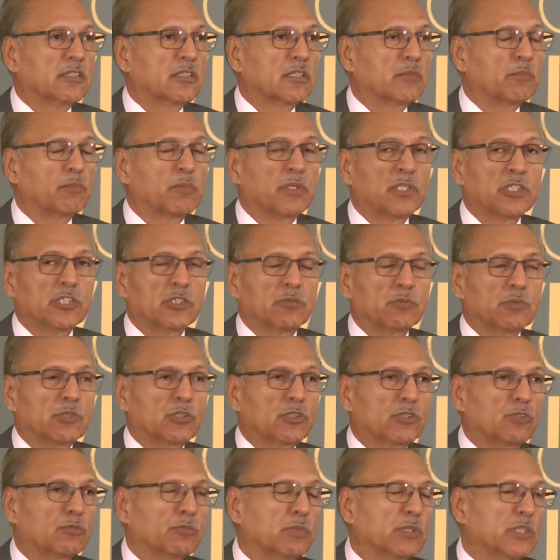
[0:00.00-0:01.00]
sub punishment
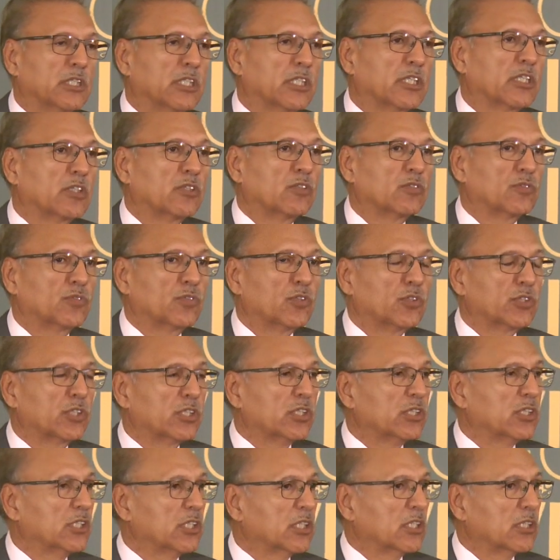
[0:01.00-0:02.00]
should be taken to
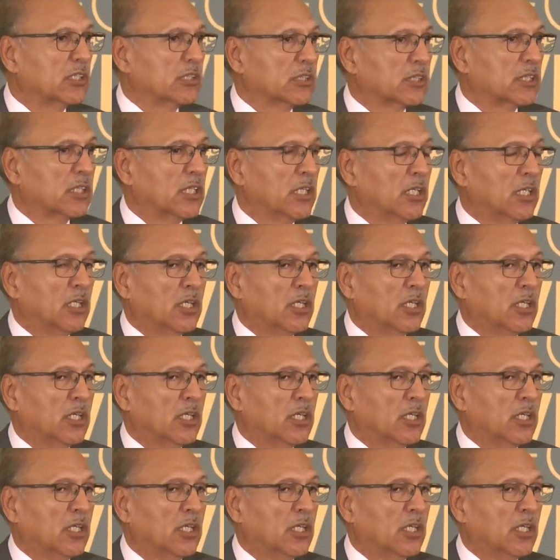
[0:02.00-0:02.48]
14 years.